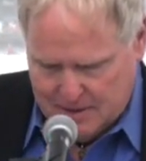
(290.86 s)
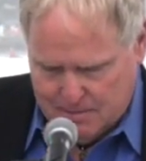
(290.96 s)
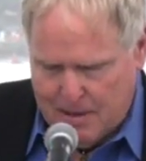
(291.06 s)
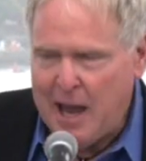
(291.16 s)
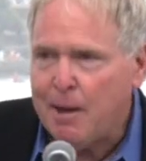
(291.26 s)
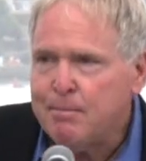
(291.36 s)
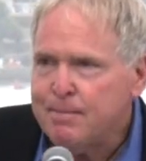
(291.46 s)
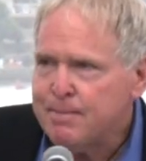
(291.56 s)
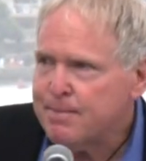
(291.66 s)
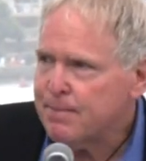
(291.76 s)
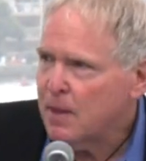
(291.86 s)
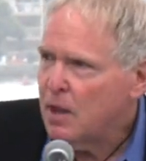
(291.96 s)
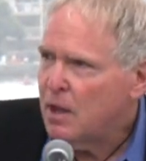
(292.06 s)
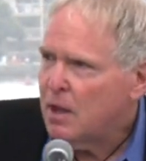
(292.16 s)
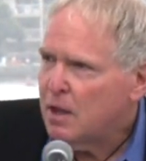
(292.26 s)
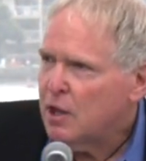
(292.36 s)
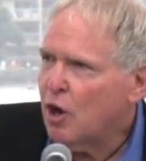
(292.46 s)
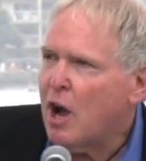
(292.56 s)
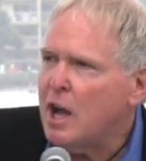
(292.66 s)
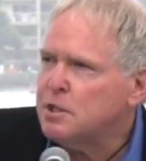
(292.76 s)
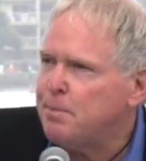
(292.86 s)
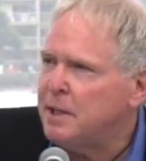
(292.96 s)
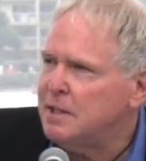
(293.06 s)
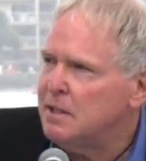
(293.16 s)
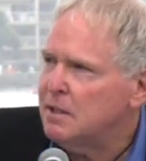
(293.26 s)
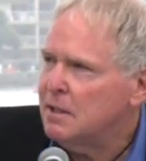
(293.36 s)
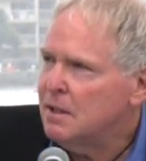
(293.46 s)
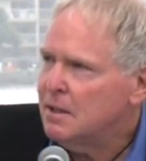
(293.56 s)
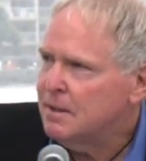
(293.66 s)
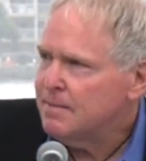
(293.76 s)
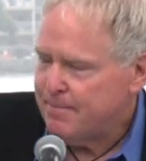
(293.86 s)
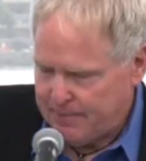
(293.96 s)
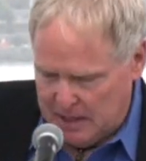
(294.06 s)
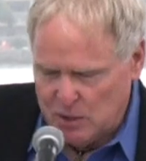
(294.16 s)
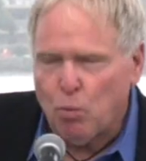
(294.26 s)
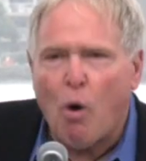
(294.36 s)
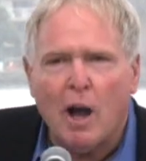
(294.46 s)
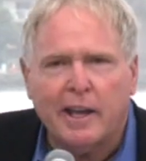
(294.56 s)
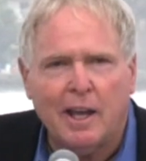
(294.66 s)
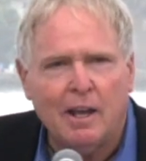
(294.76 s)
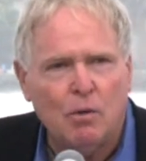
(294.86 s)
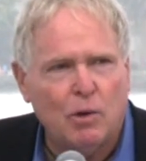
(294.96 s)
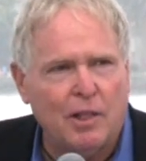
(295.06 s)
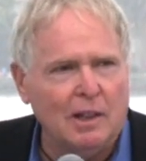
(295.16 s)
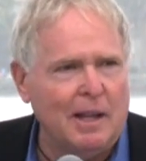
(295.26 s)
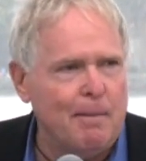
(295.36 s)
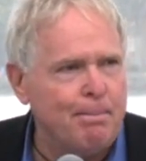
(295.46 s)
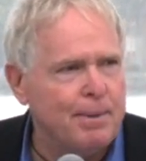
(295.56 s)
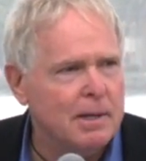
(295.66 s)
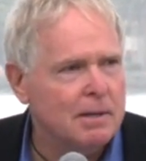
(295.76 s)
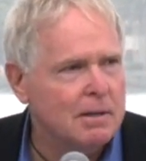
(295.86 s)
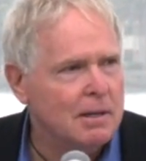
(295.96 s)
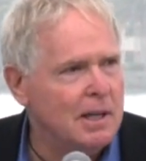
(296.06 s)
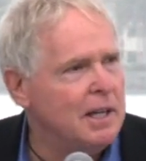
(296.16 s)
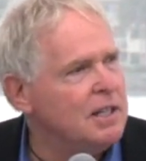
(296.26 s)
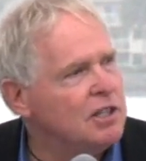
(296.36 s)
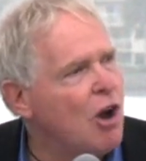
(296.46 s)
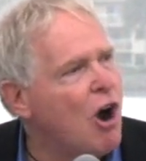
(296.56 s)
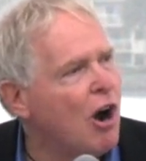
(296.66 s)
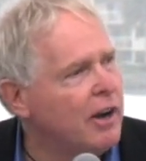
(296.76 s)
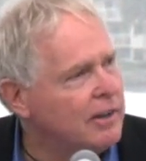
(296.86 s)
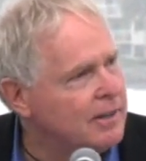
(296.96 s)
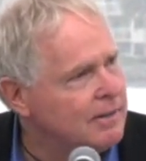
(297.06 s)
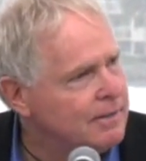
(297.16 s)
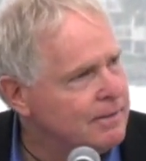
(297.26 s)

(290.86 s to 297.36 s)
"Ma'am, your husband is walking with a limp in his heart.